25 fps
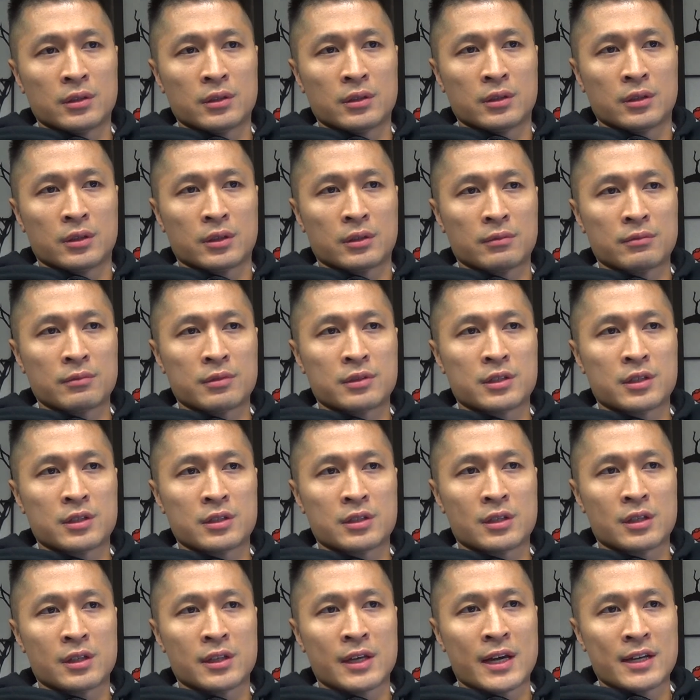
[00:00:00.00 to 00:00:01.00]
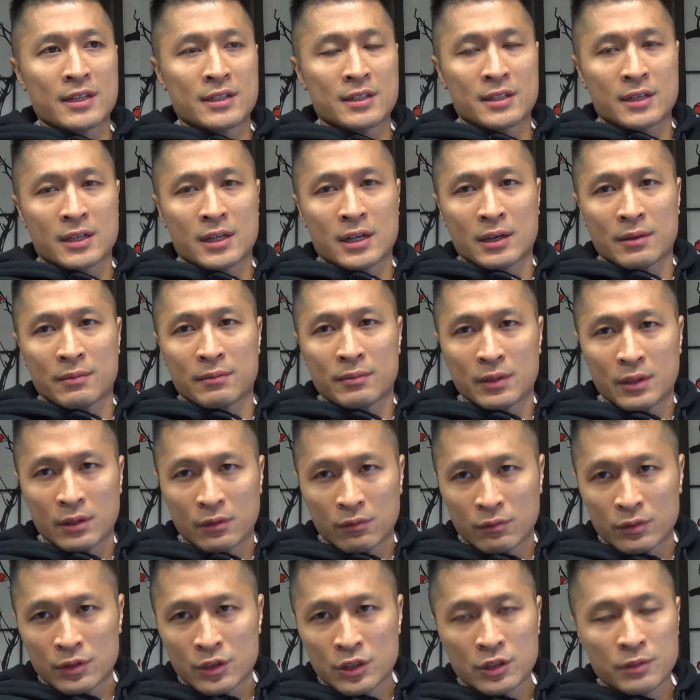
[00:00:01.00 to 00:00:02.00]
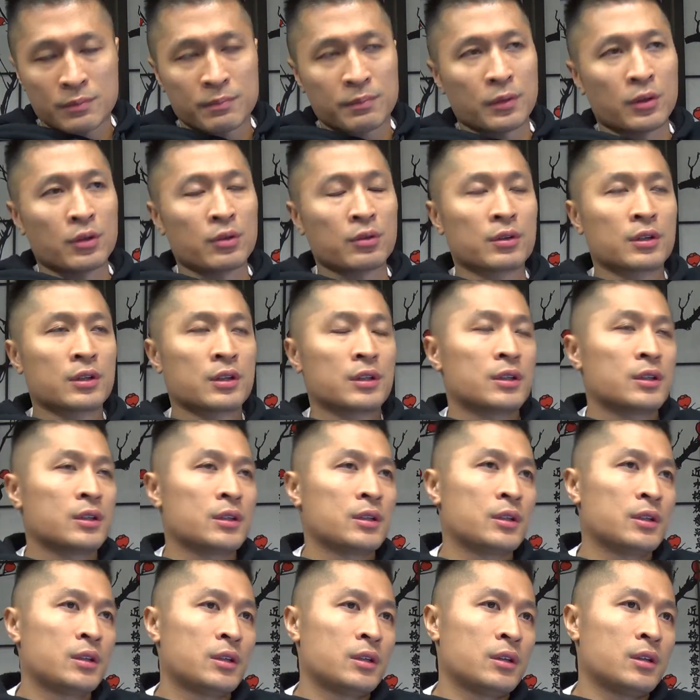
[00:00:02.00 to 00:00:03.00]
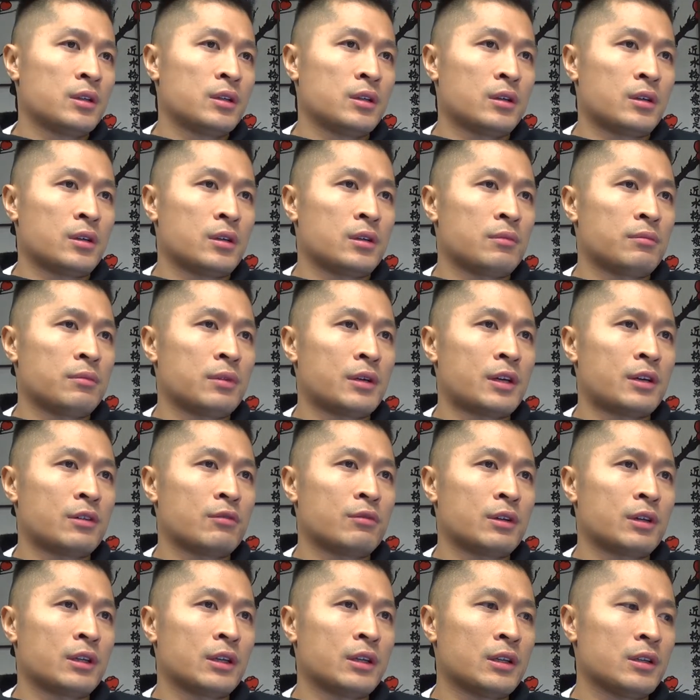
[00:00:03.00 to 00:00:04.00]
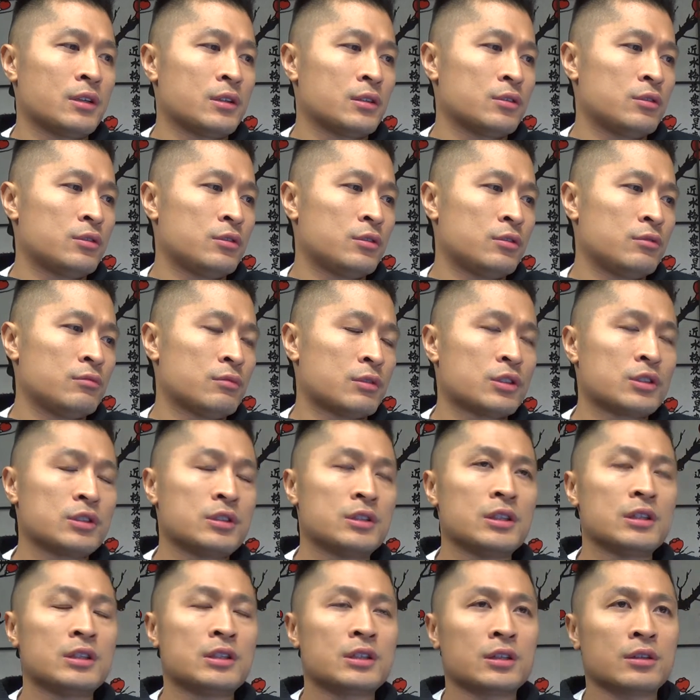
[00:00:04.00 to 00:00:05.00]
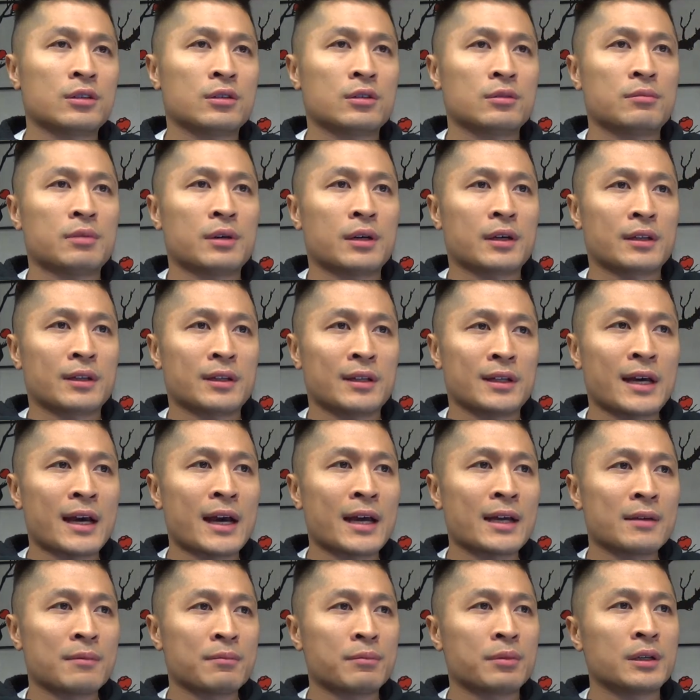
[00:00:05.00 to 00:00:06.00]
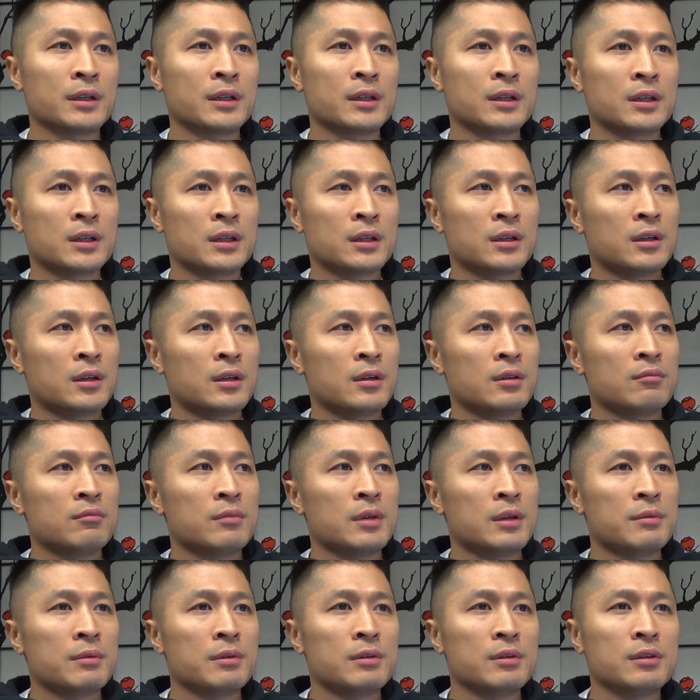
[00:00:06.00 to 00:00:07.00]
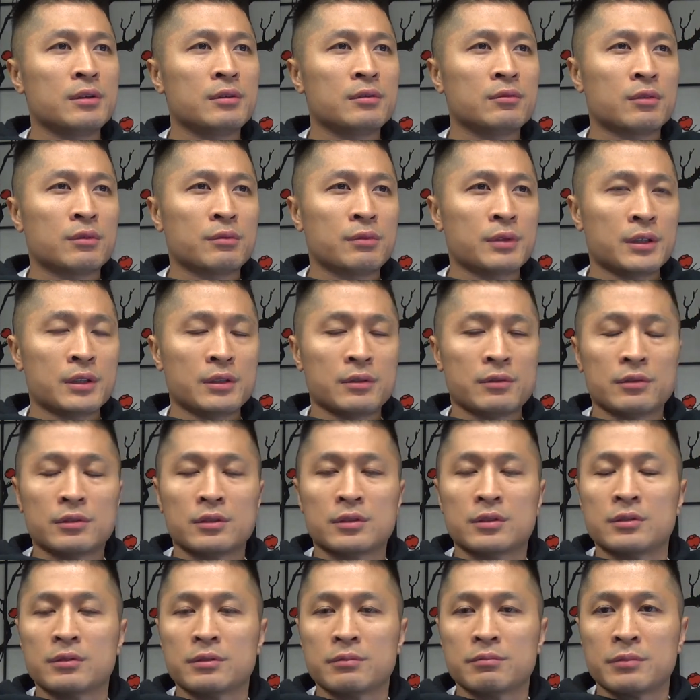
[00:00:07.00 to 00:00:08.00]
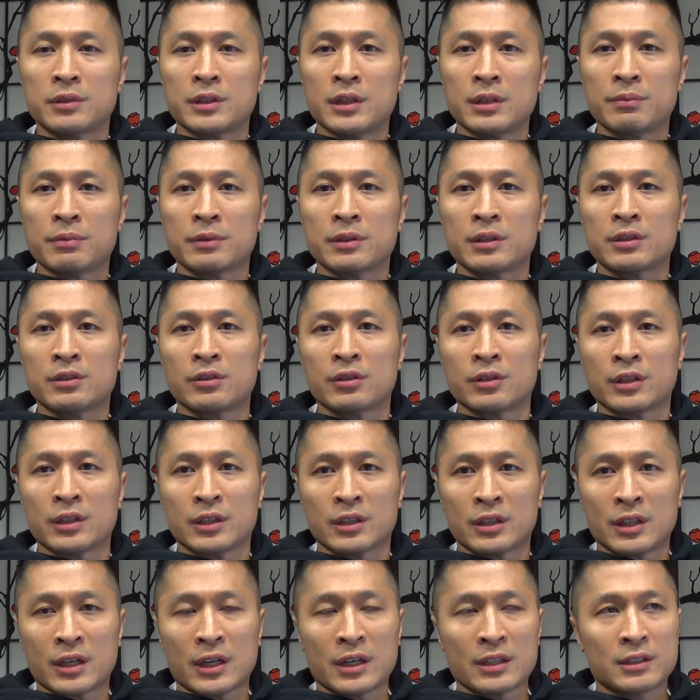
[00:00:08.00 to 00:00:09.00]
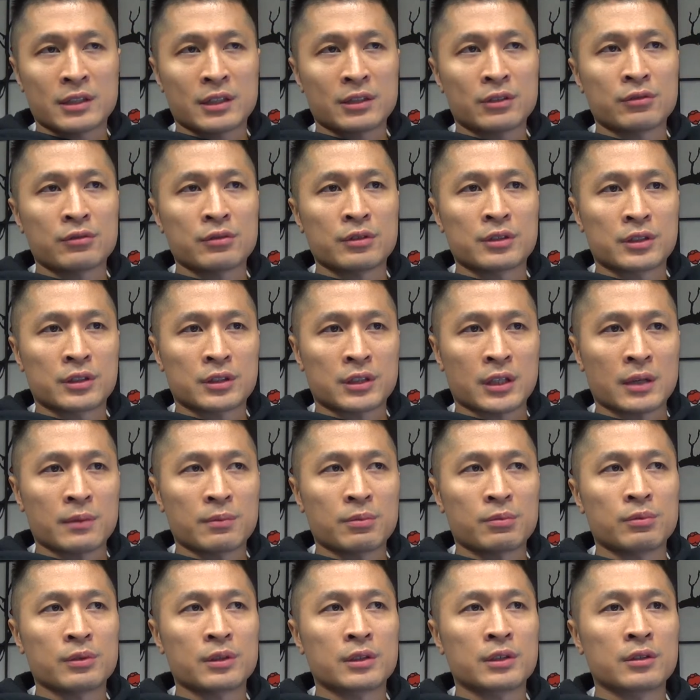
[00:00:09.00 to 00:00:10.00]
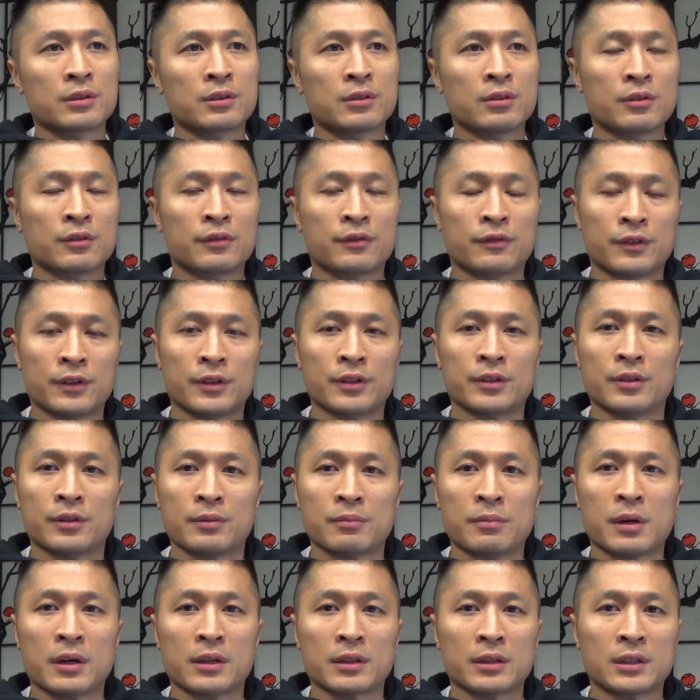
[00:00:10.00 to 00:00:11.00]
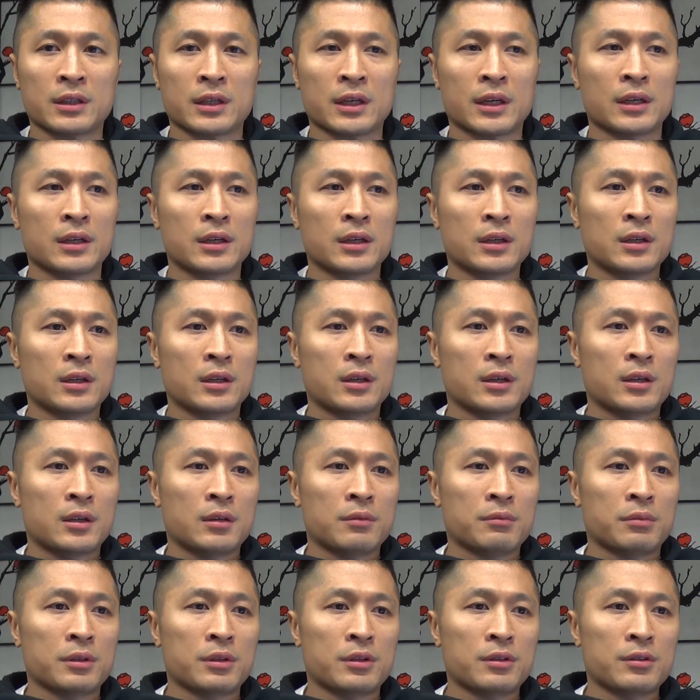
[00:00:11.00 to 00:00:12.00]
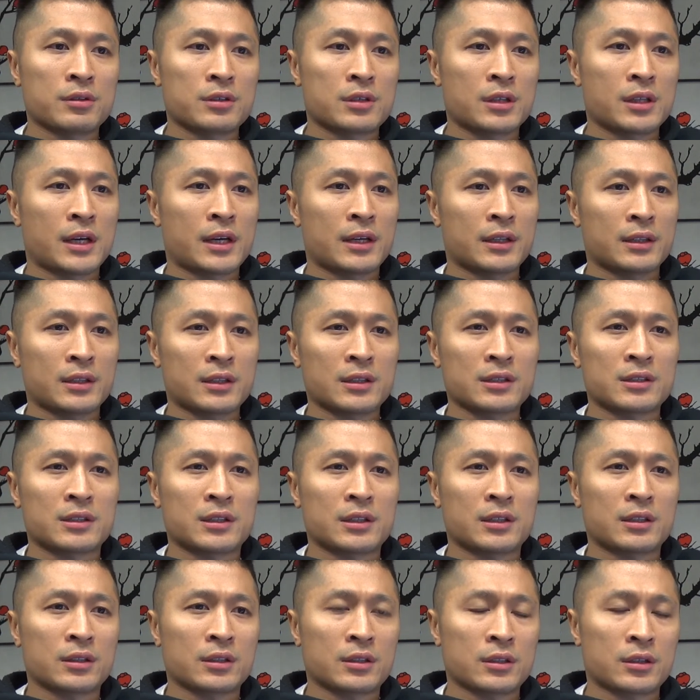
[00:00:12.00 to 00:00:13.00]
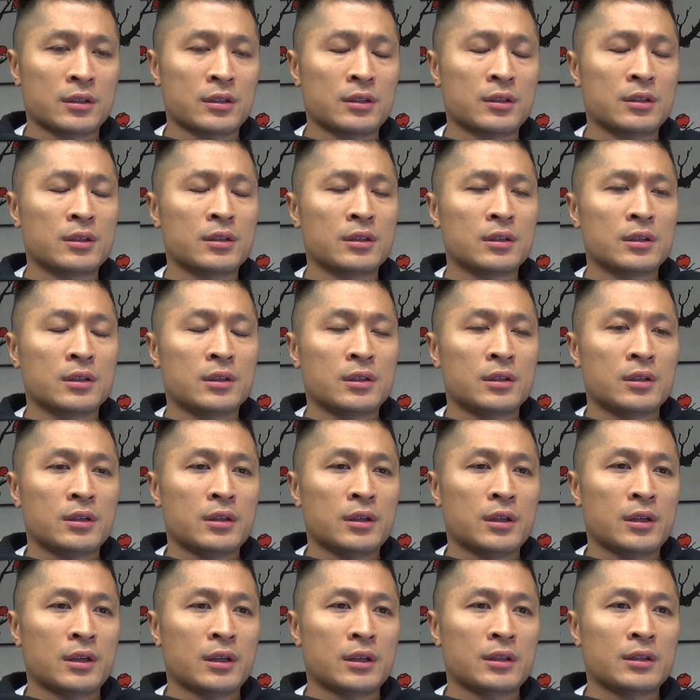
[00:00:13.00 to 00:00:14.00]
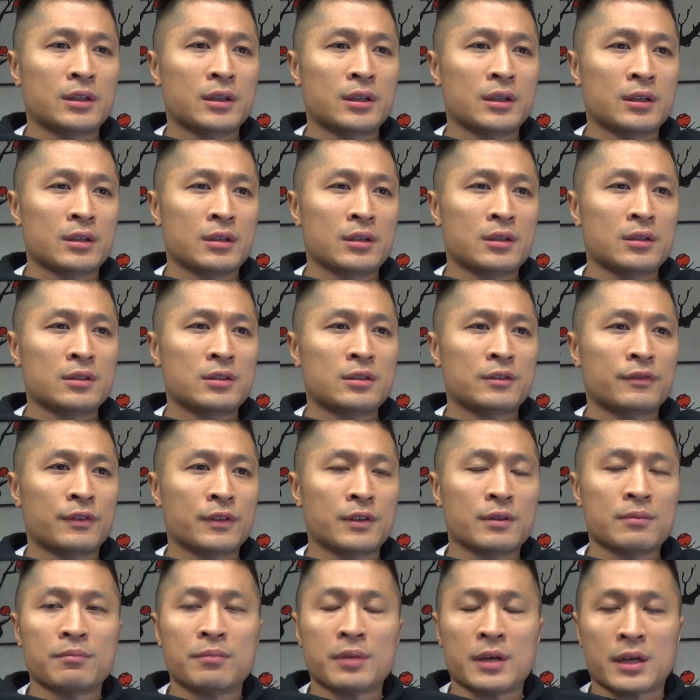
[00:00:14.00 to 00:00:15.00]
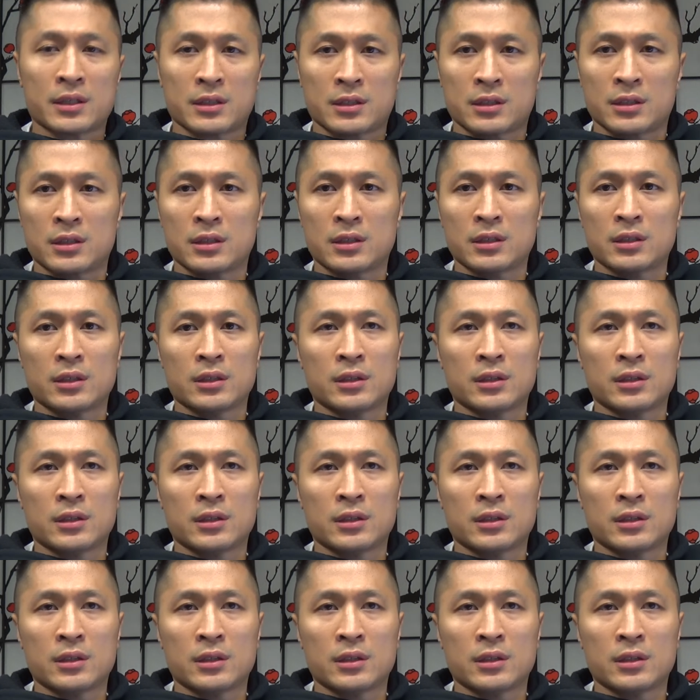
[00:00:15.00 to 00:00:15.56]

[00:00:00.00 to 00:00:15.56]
um, since the last time that we spoke. Um, but I don't want to get into too much detail about that. But maybe when we keep, you know, get in contact through Skype, we could go further about that. But there's a lot of things that occurred, and I think it is for the best.